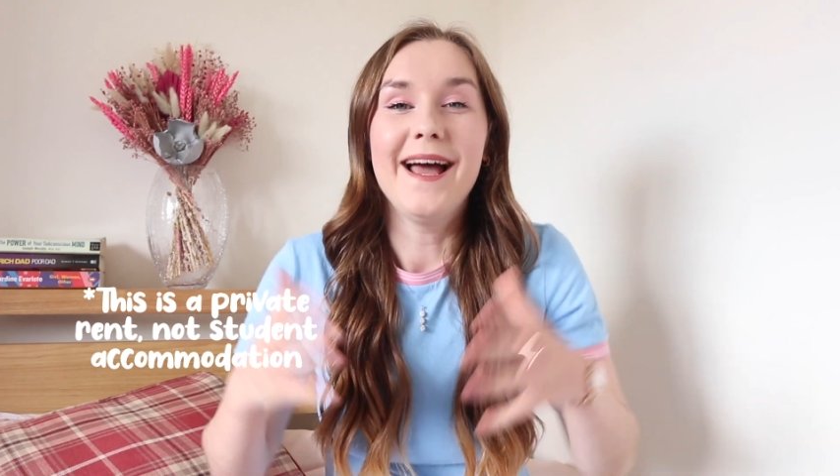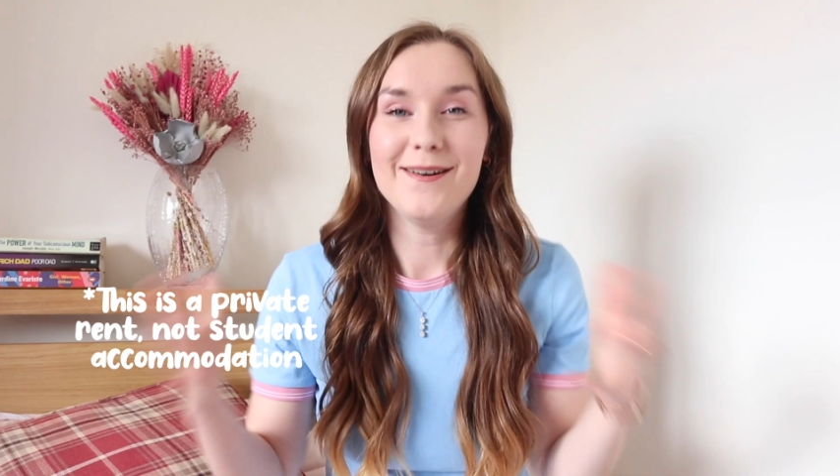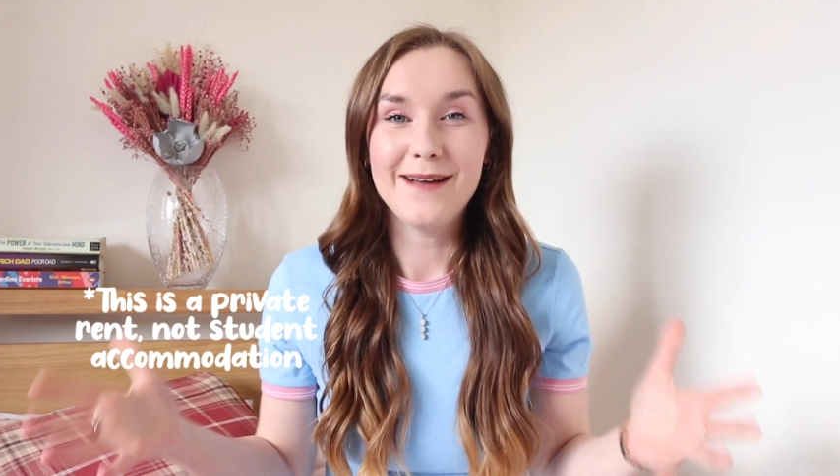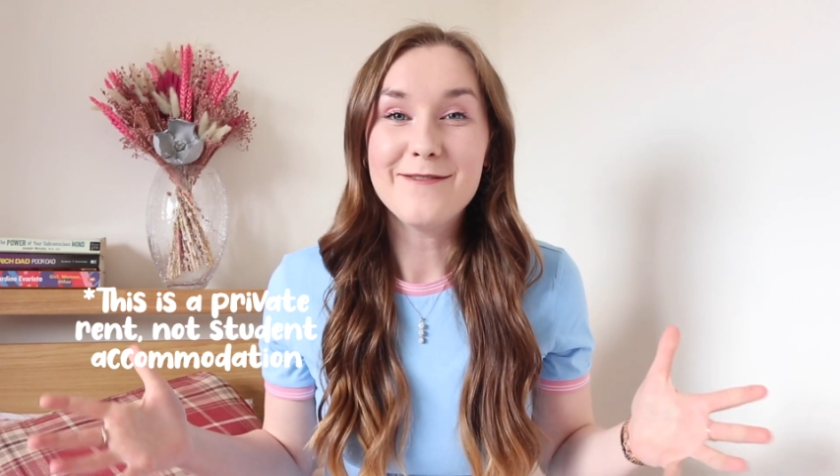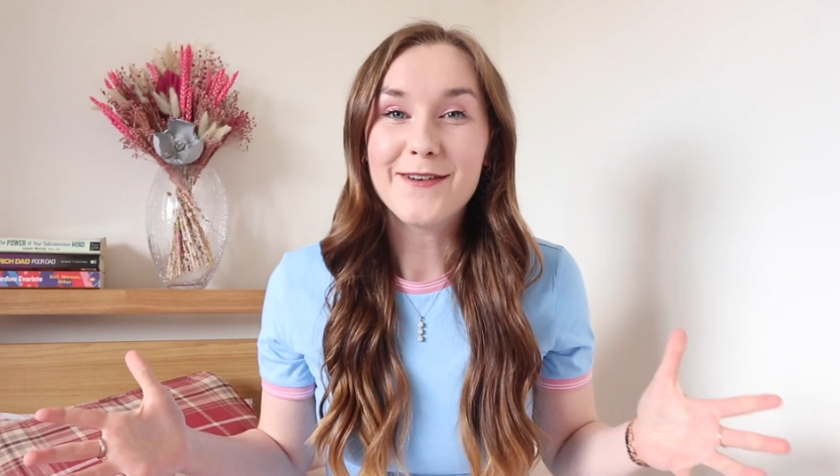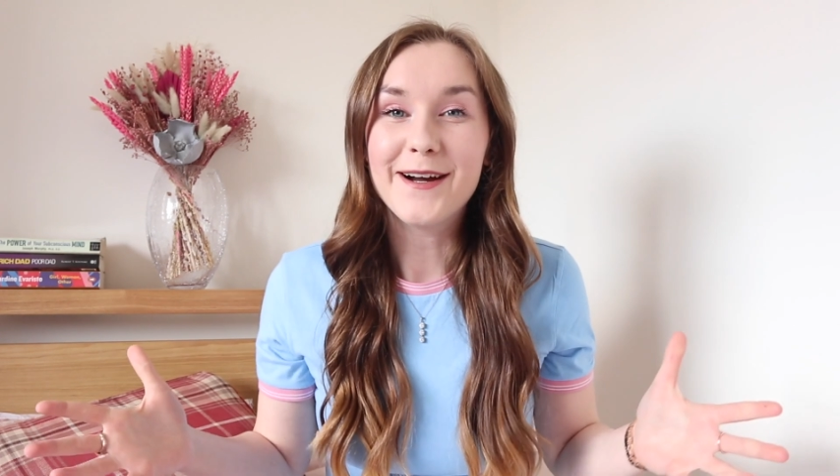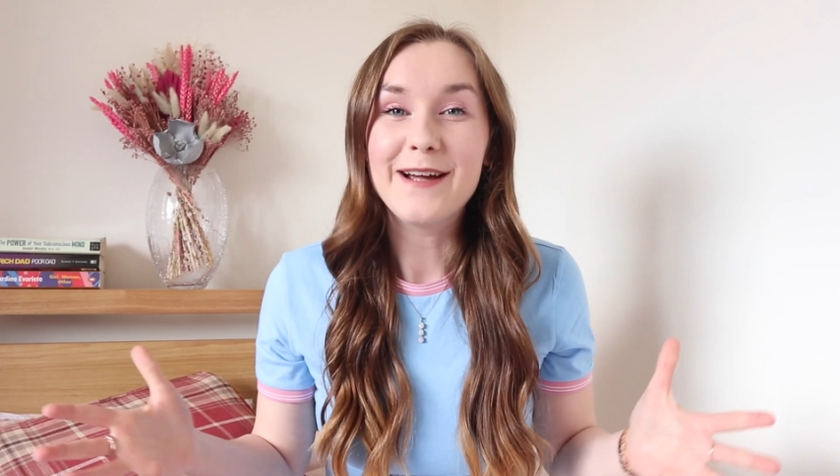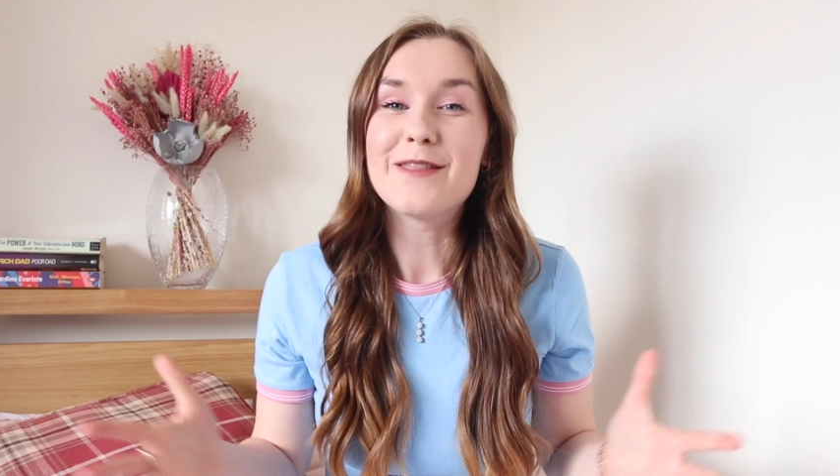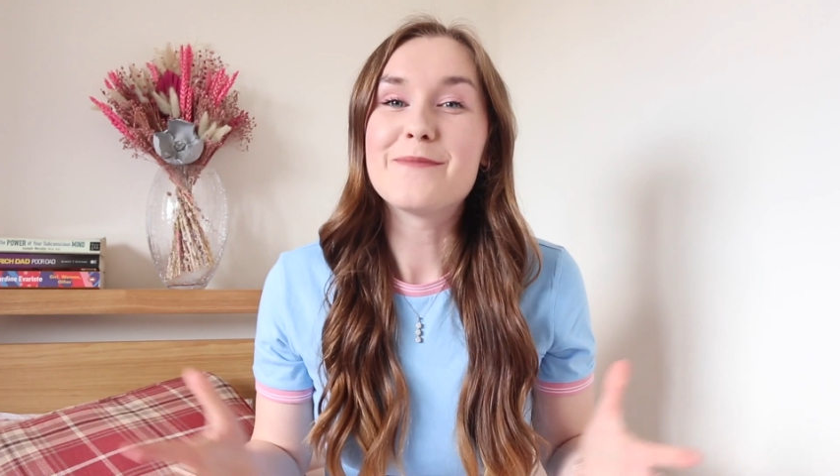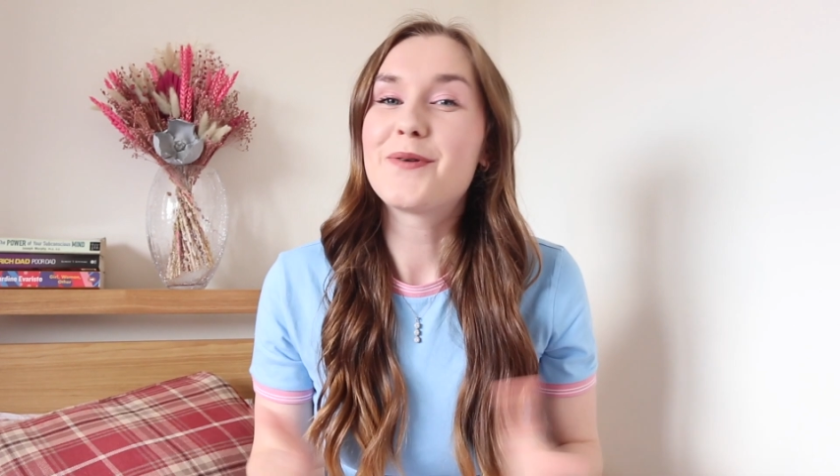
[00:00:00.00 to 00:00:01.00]

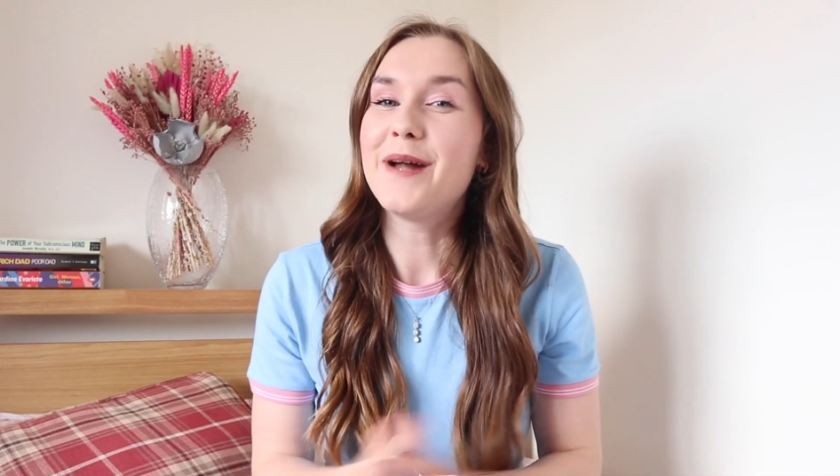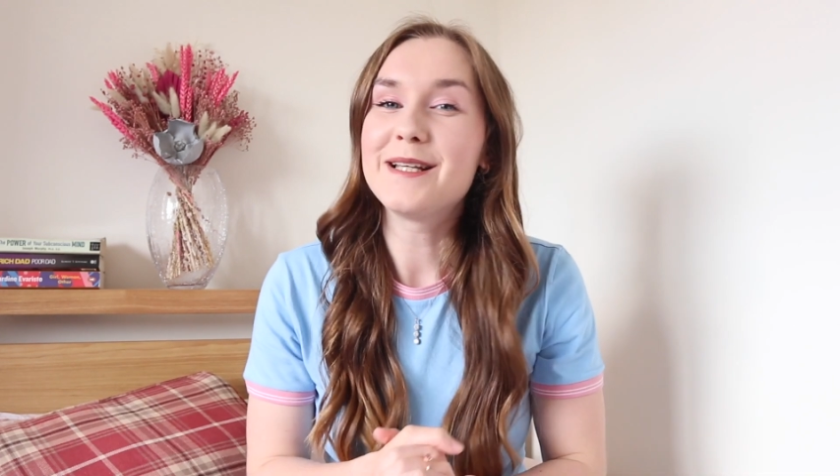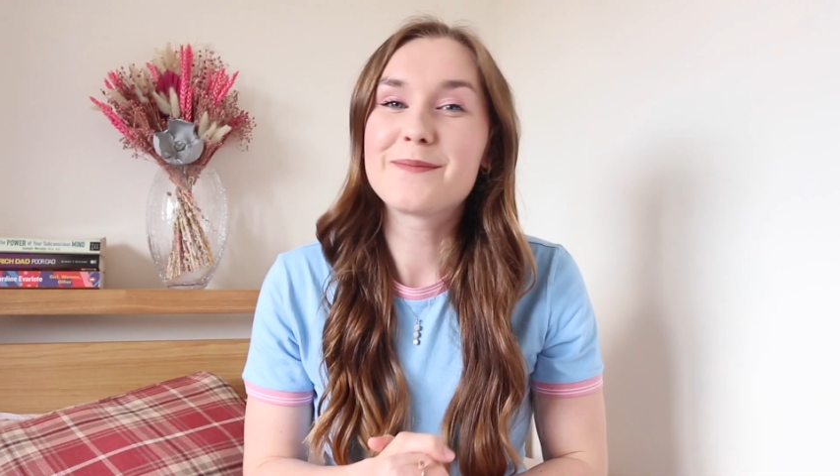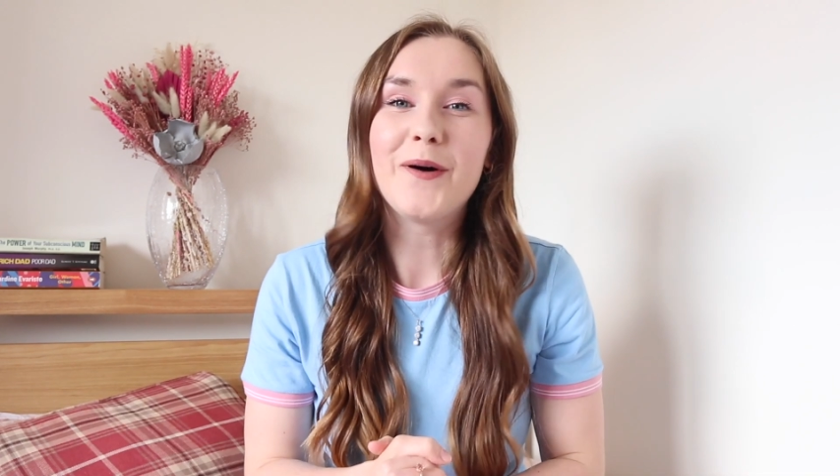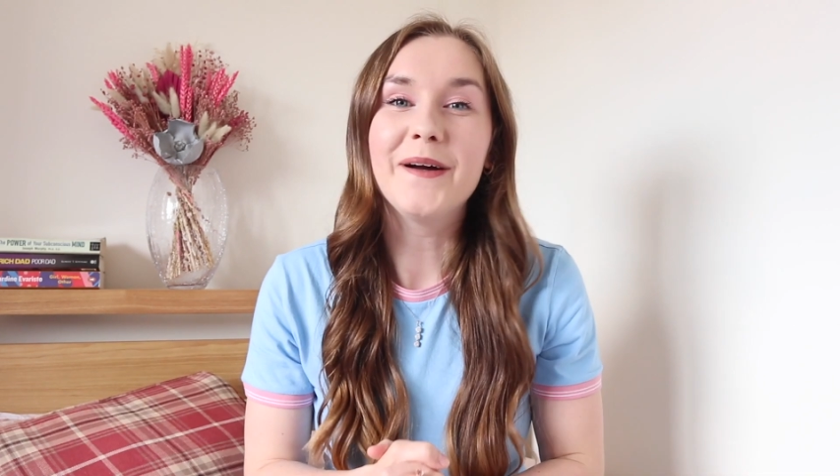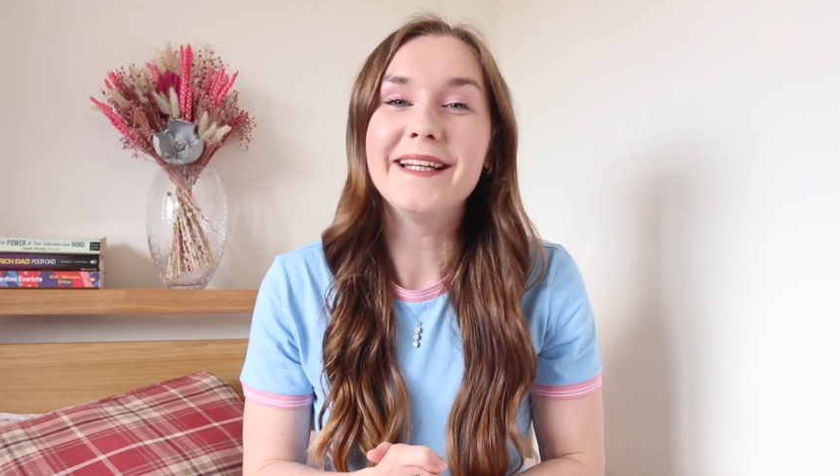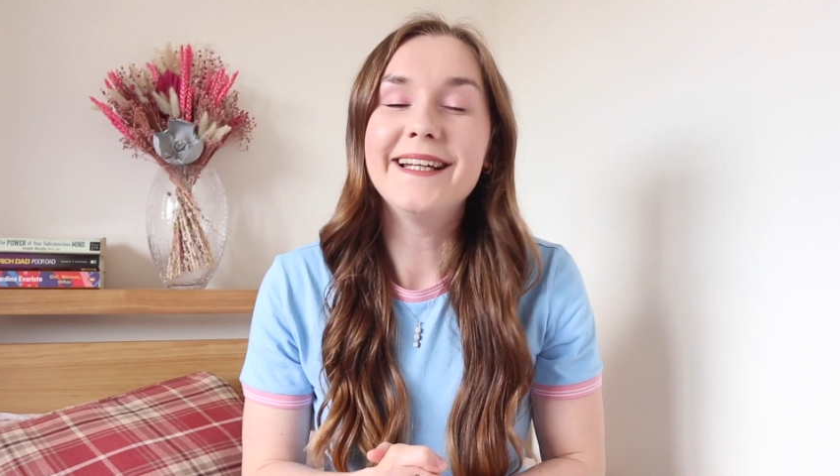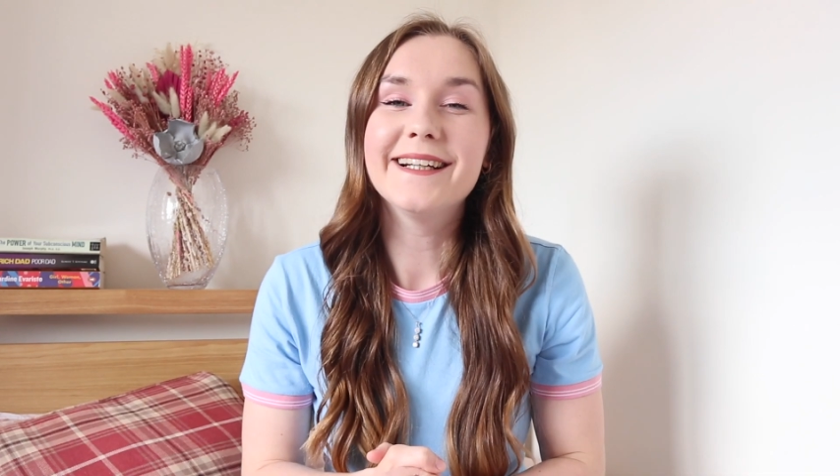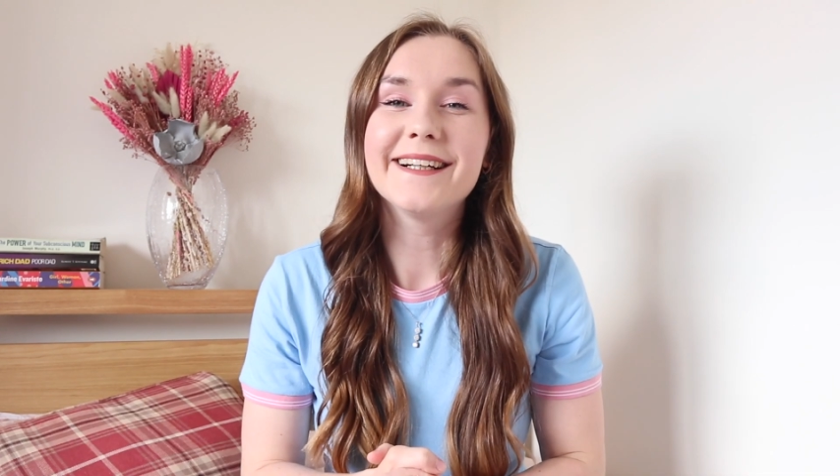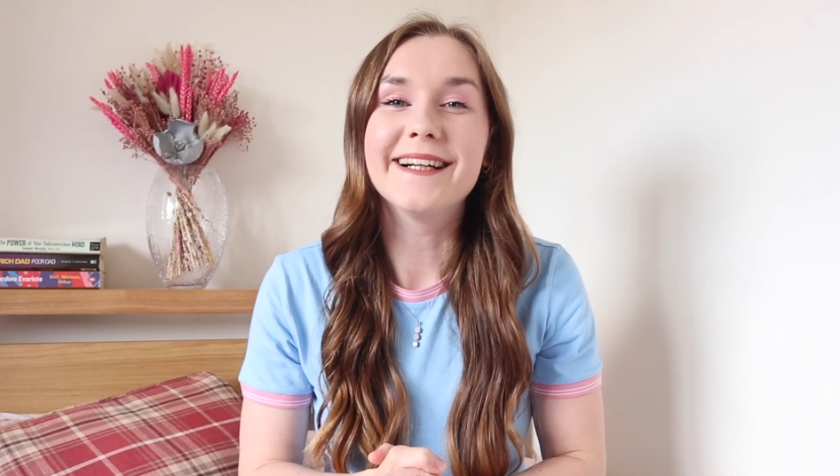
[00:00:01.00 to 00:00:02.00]
However, the price point
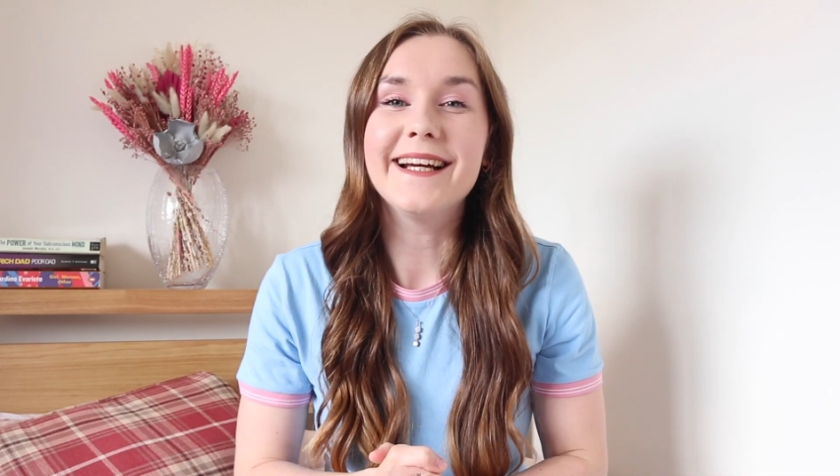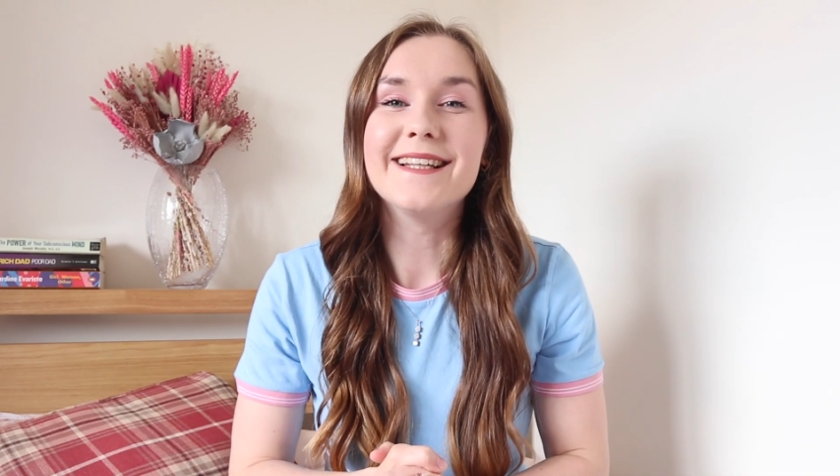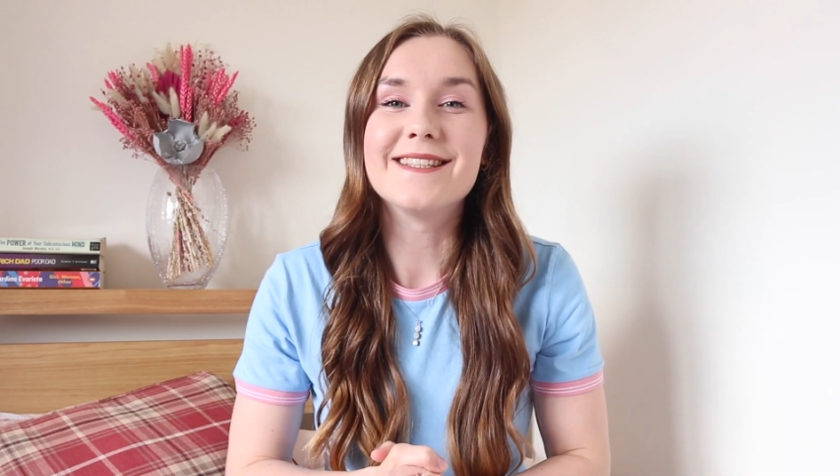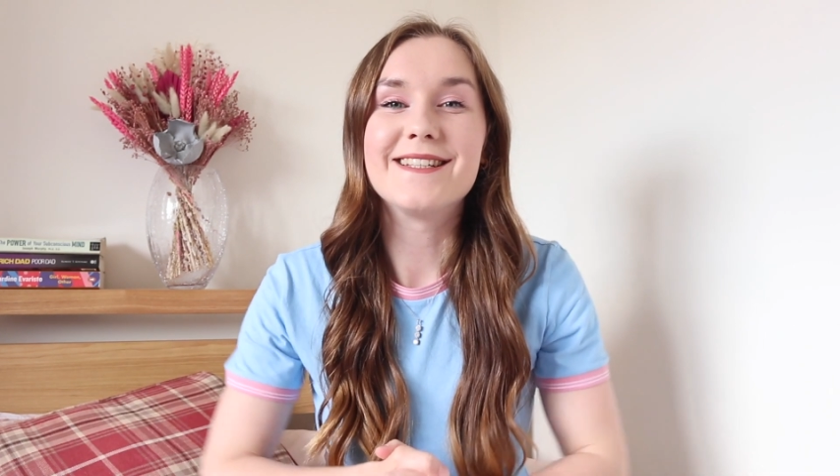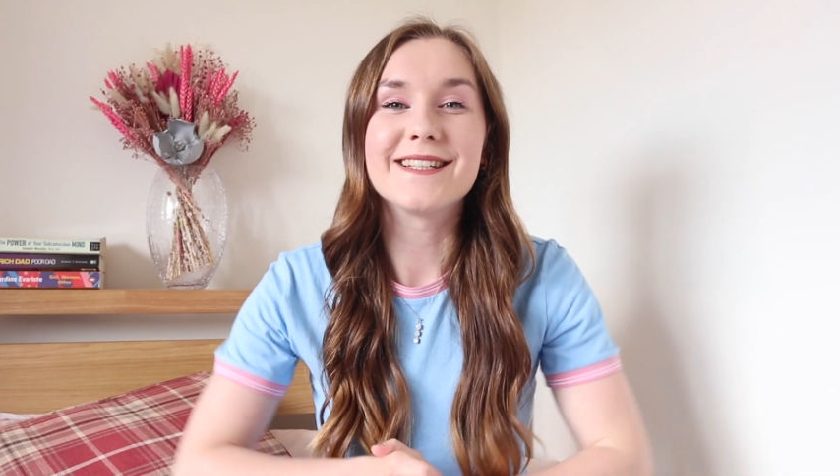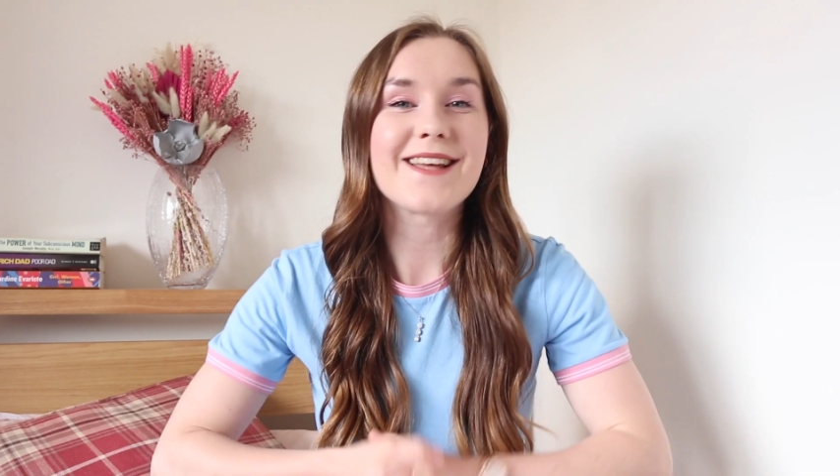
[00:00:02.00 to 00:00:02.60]
here is just